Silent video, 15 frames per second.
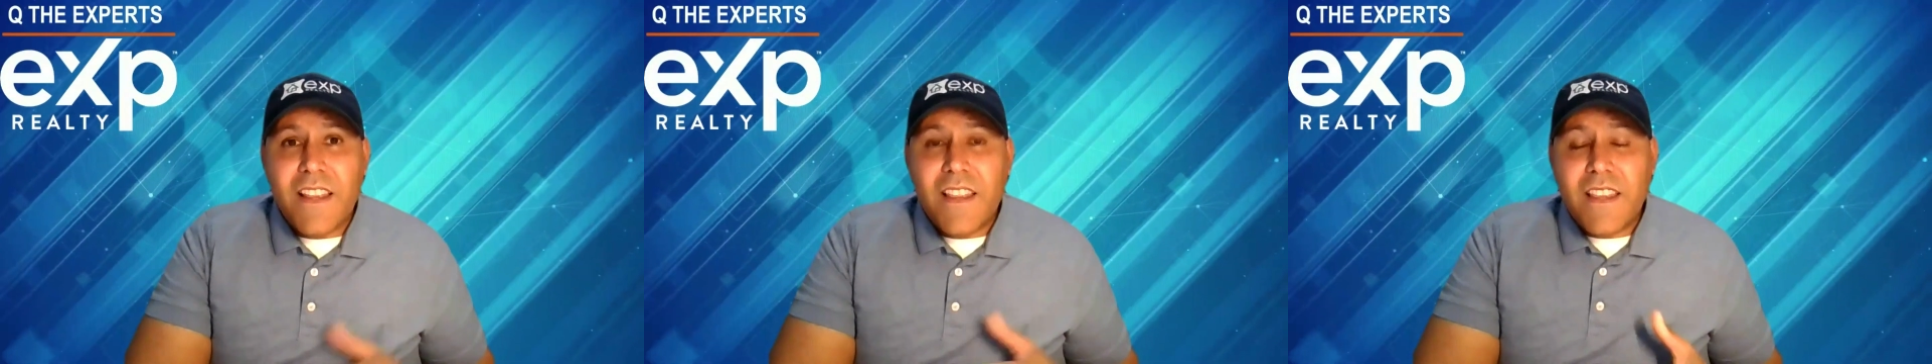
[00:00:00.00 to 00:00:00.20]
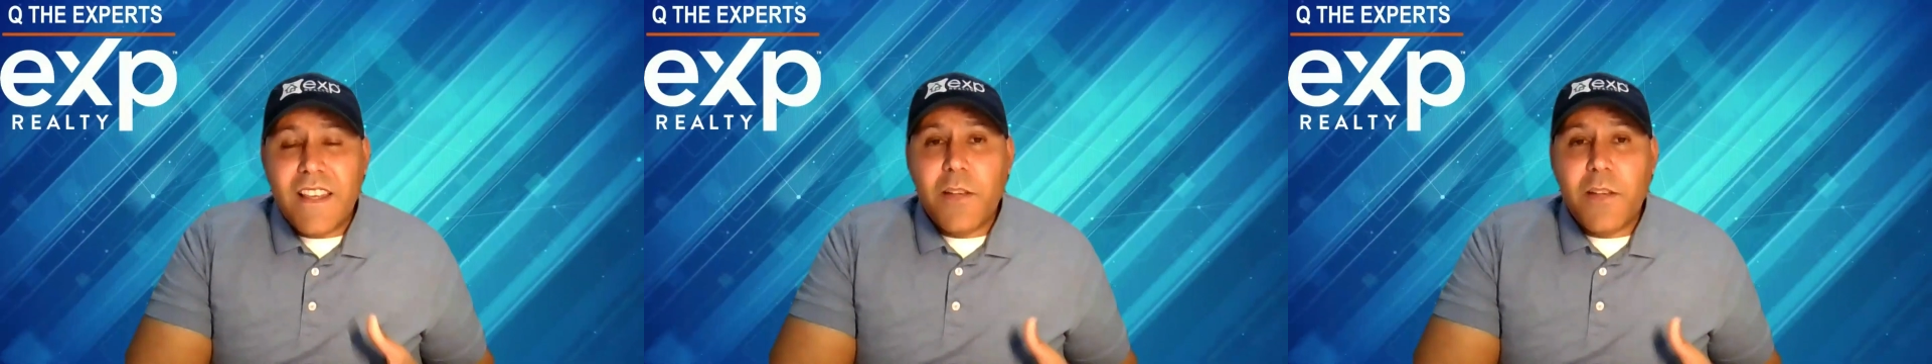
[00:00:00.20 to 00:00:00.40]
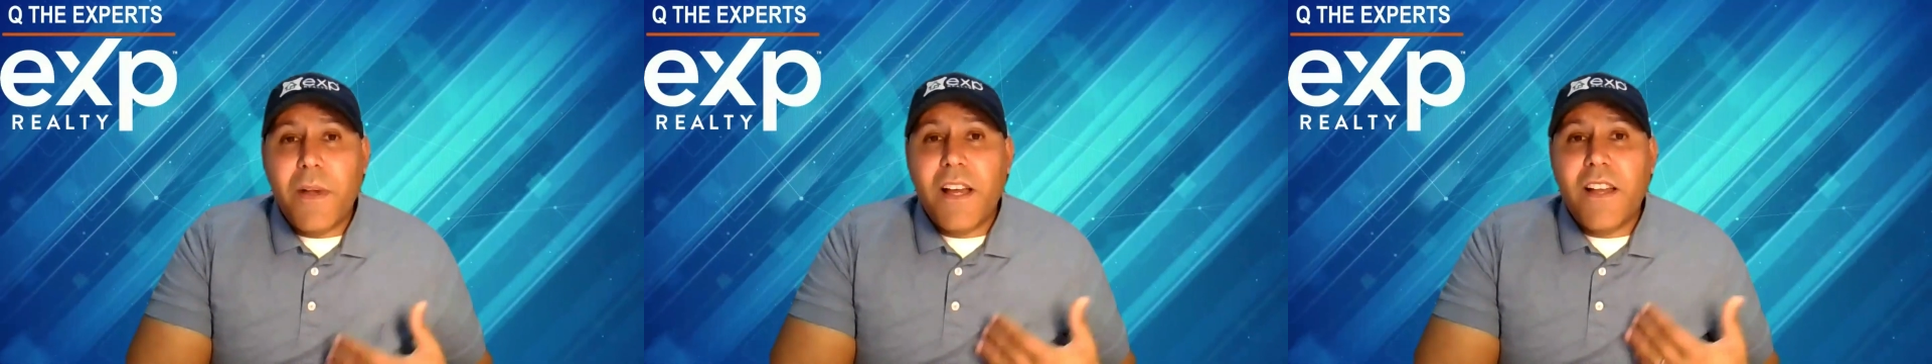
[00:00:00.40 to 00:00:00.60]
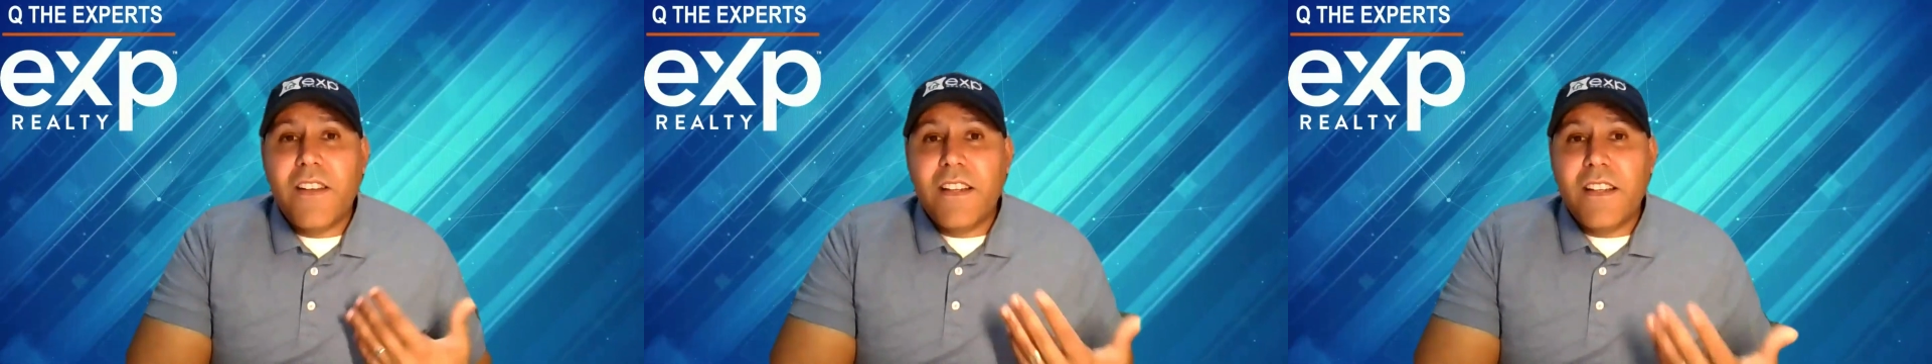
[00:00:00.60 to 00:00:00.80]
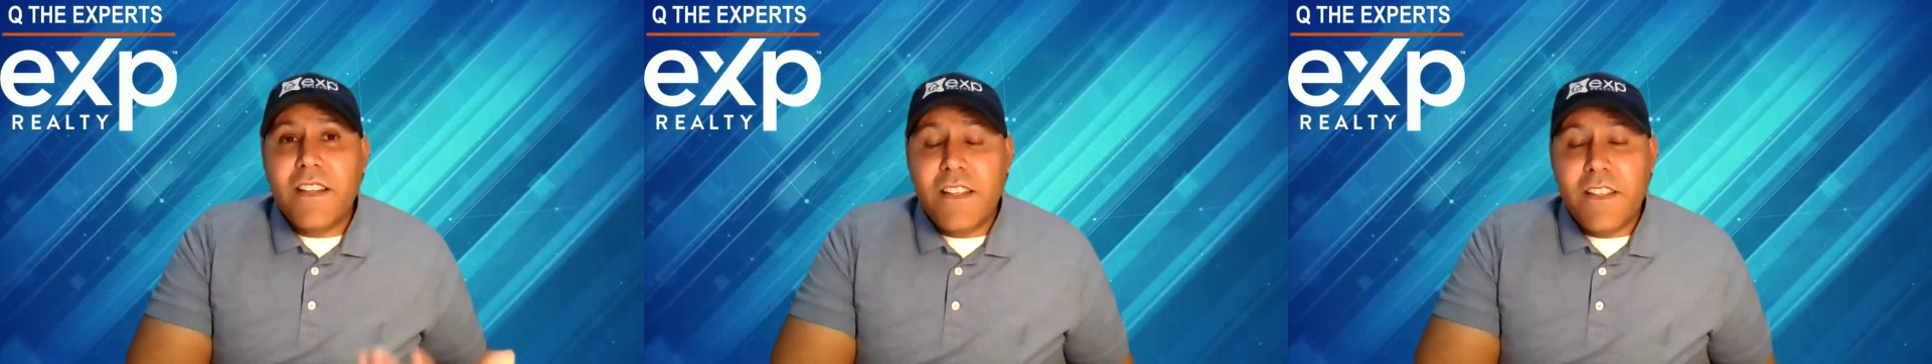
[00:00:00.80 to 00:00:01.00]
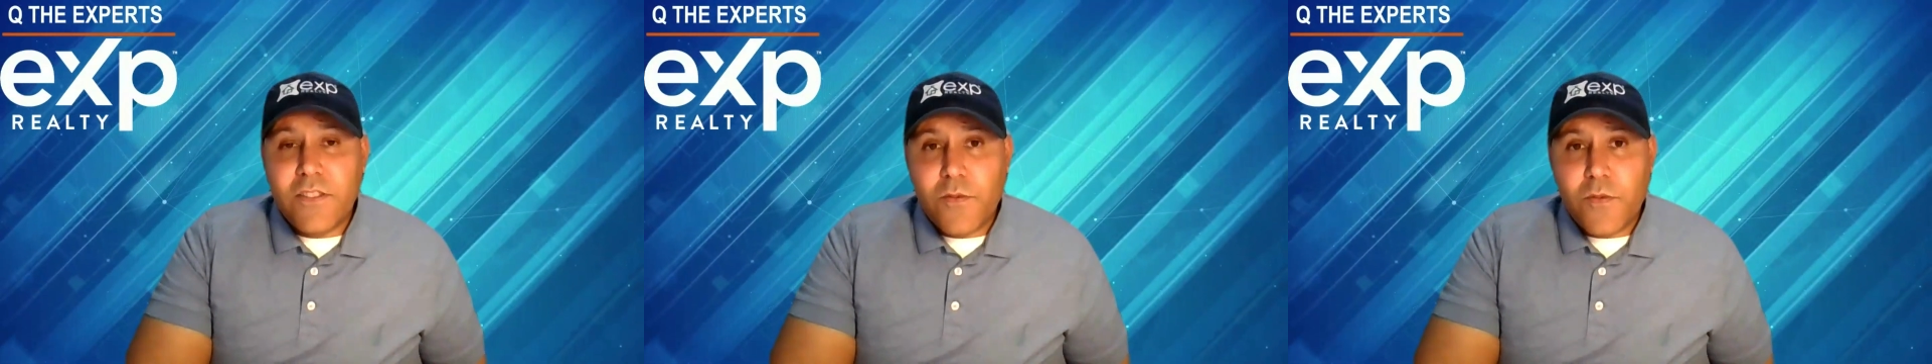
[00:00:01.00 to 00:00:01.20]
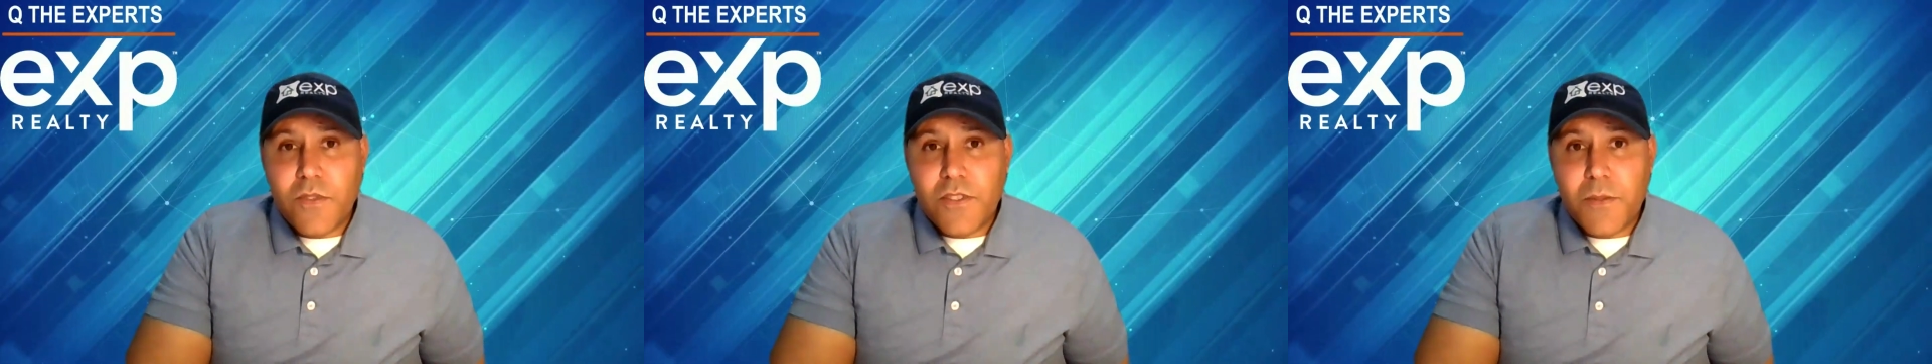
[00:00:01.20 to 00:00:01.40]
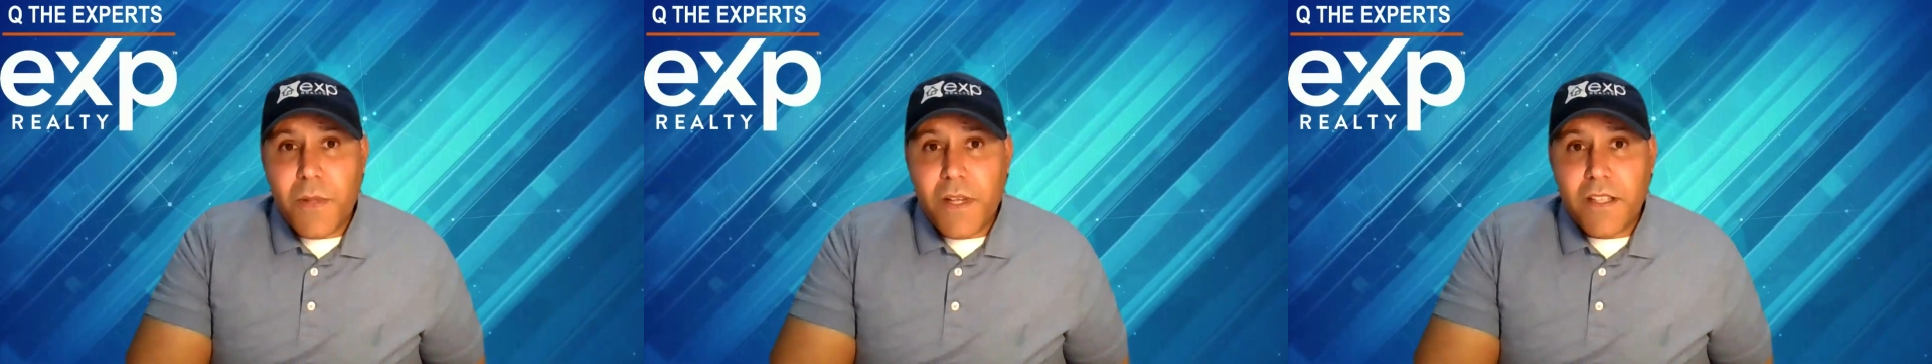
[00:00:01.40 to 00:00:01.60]
think about it in this
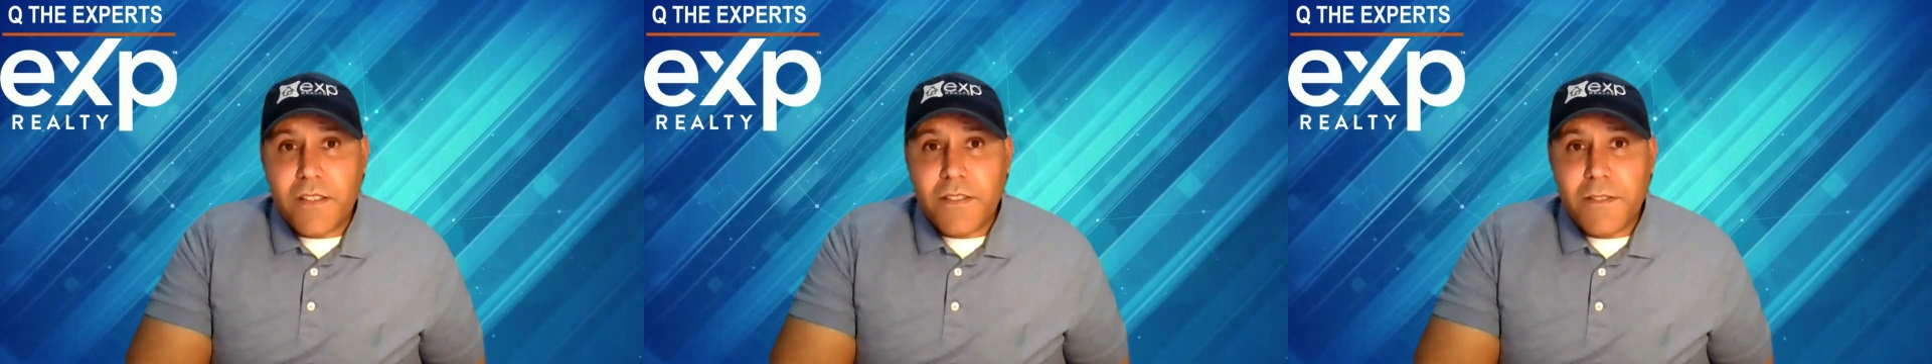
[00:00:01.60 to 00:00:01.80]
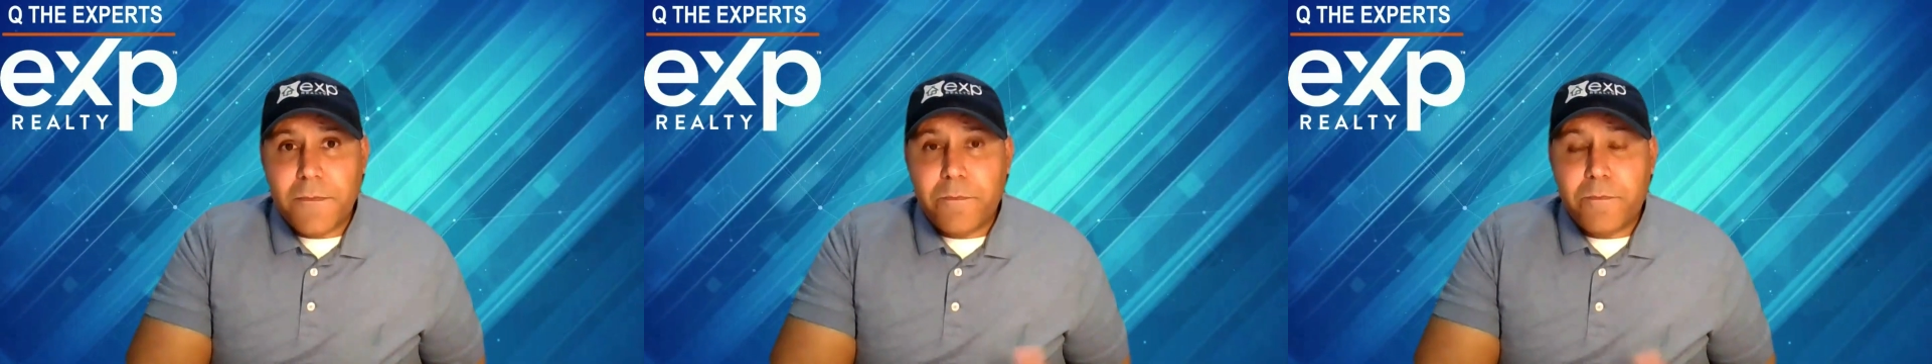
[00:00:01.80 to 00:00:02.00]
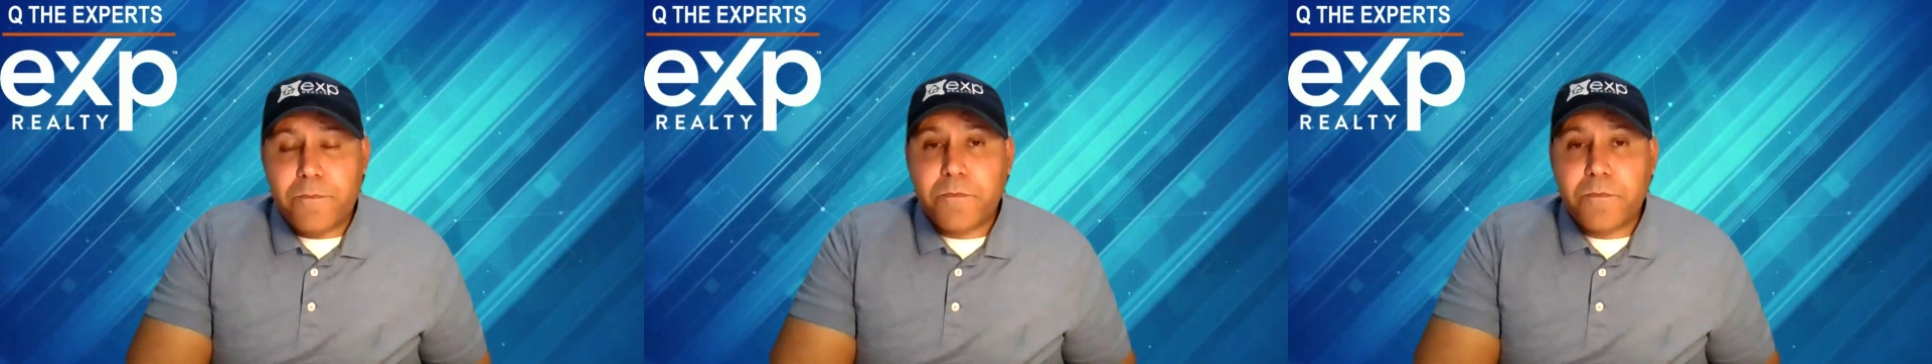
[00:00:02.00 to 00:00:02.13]
respect.